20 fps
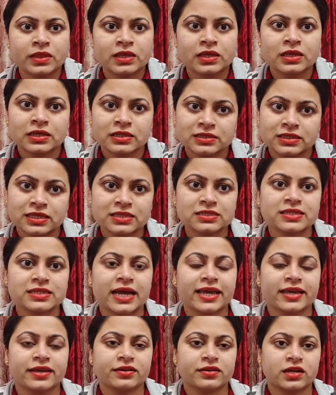this
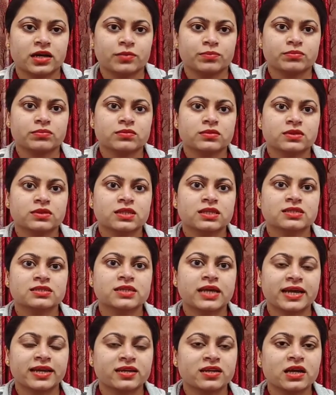diagram. This
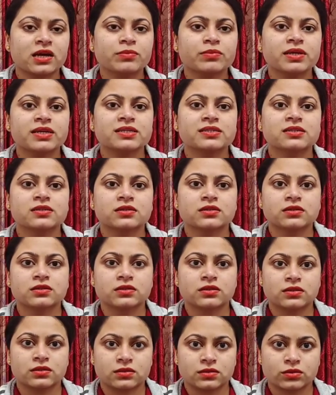diagram is
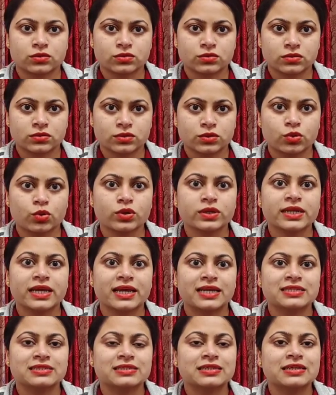known
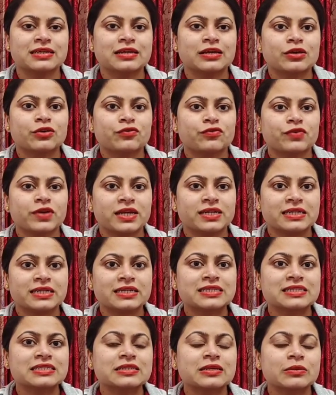as
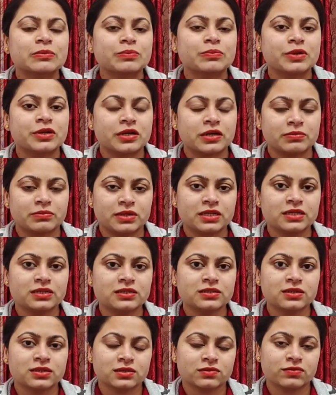Freytag's pyramid,
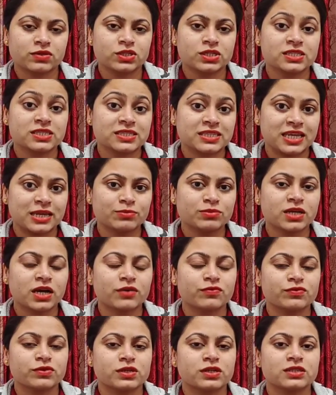which is named
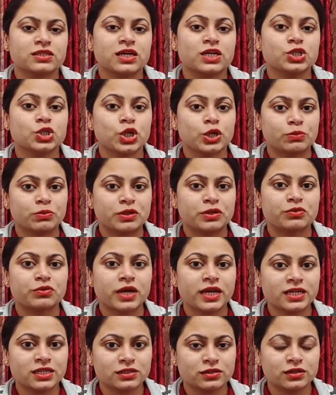after the German
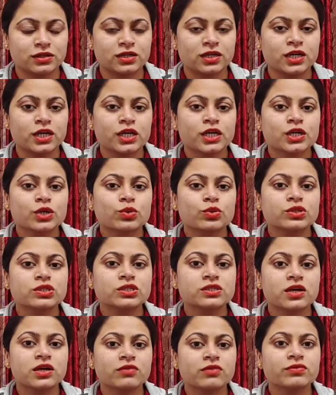writer
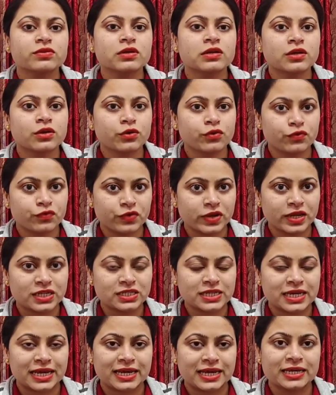Gustav
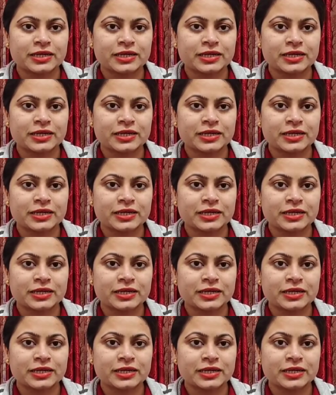Freytag.